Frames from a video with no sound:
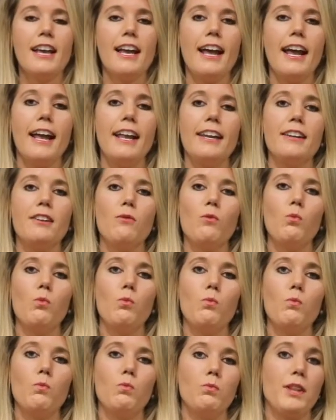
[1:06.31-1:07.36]
And
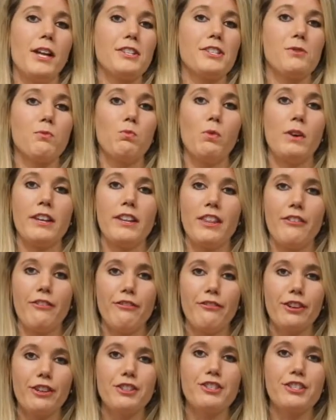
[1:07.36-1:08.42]
that's one of the
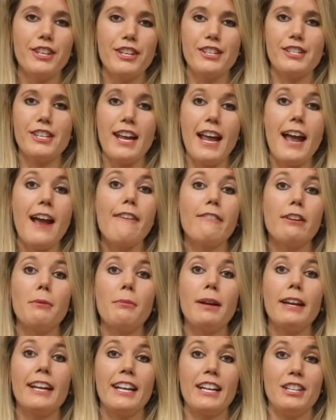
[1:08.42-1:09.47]
first things that
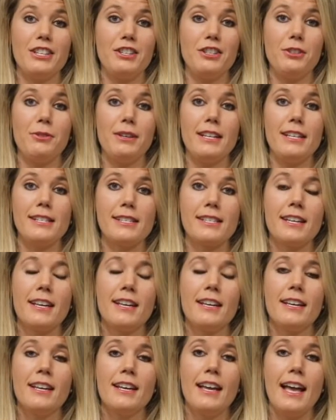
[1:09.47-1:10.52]
everybody can do is,
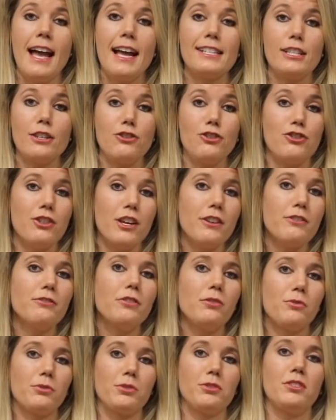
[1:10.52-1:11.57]
as a
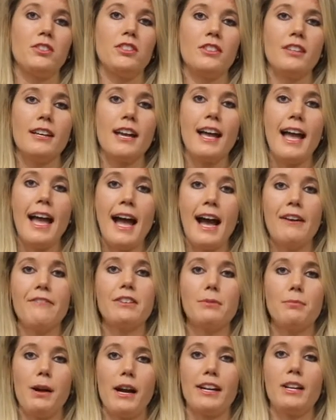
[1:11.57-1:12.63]
general rule, half
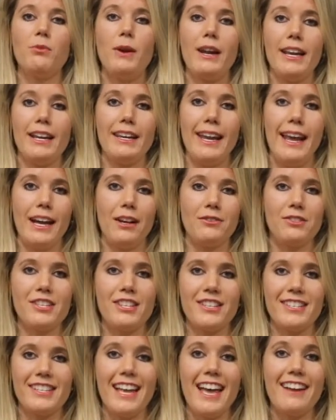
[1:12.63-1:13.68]
your body weight in
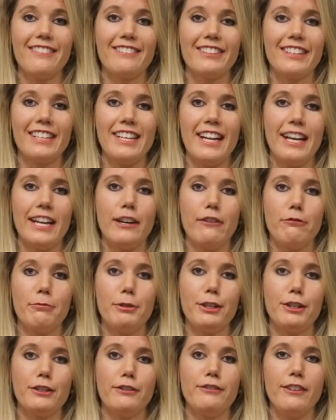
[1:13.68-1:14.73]
ounces every day of
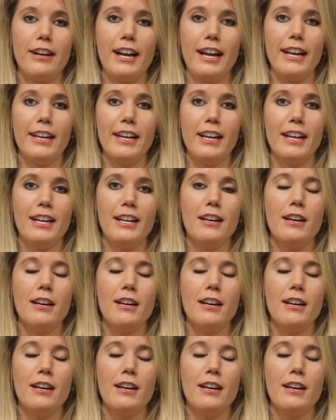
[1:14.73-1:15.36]
purified